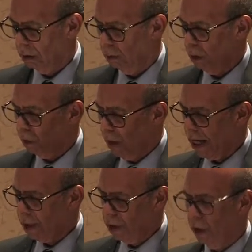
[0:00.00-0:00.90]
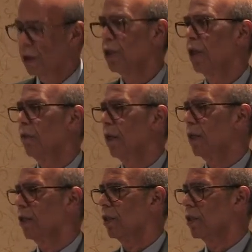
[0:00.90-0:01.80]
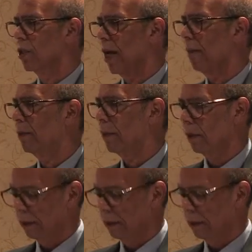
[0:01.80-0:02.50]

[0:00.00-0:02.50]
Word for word: will write your generation's chapter.